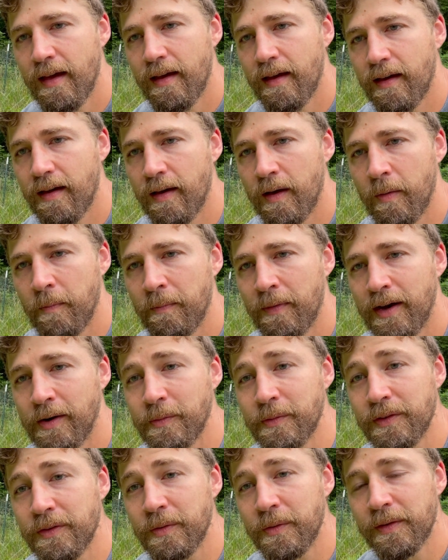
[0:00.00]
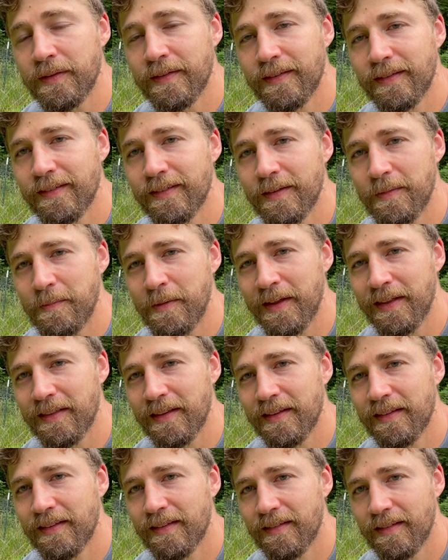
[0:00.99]
I would do a system like
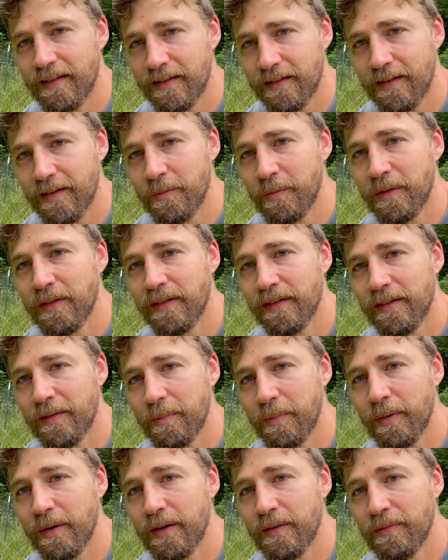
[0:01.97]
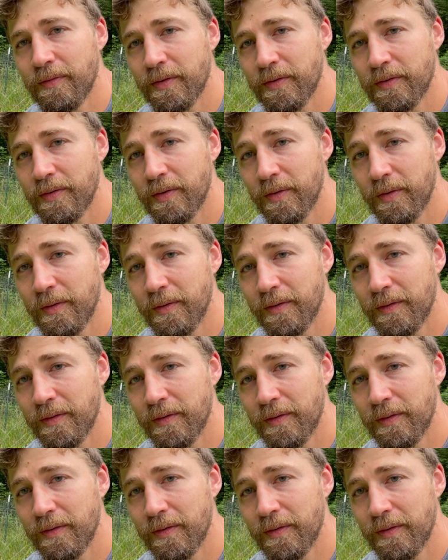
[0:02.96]
this again with this breed for sure.